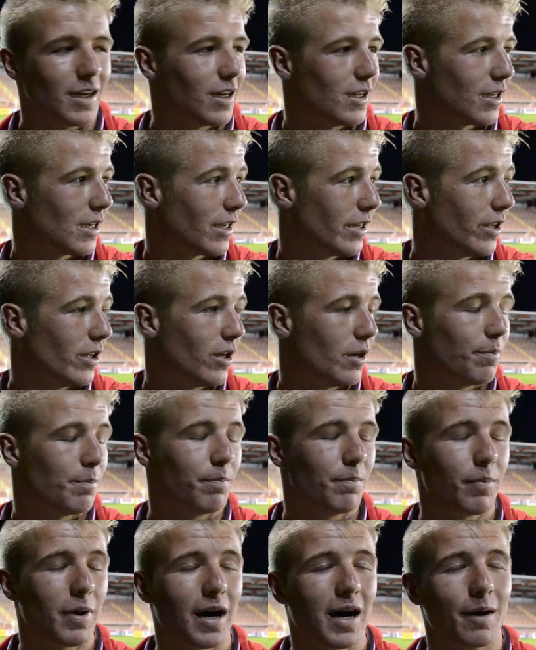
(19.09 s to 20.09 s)
had uh,
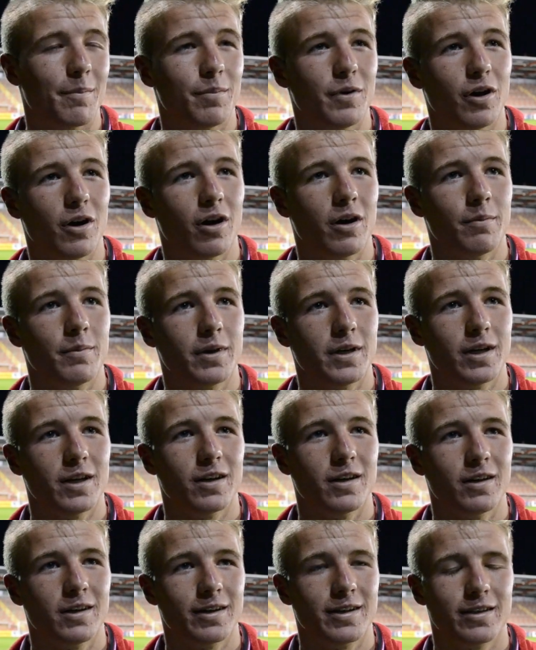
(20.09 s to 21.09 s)
Pat behind me
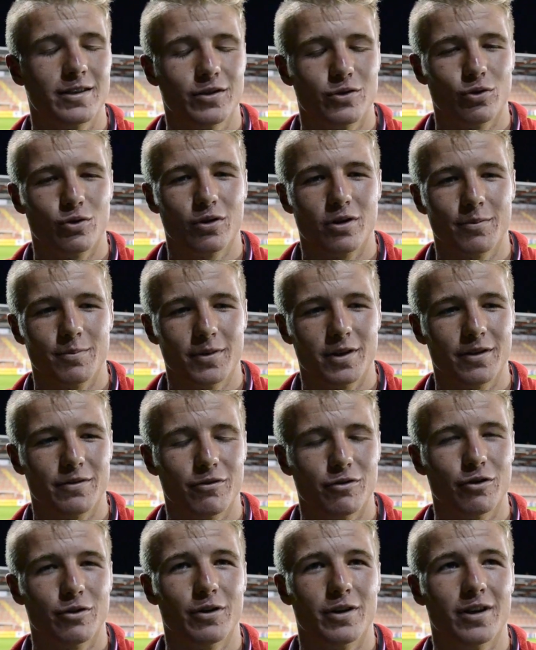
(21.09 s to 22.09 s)
uh, talking me through
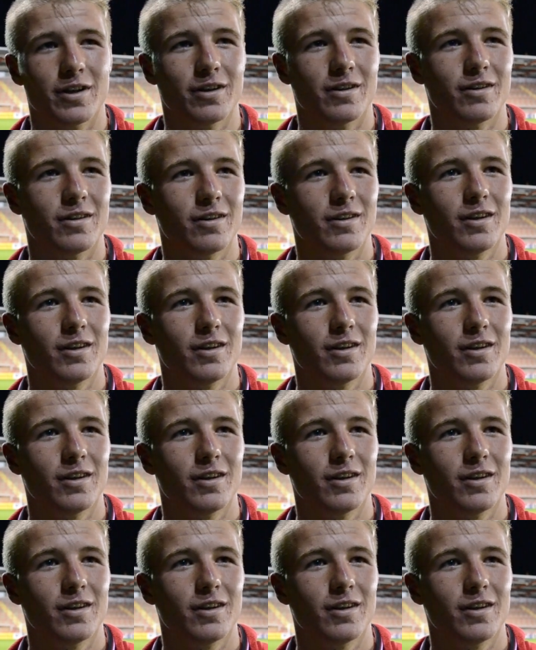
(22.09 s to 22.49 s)
it and,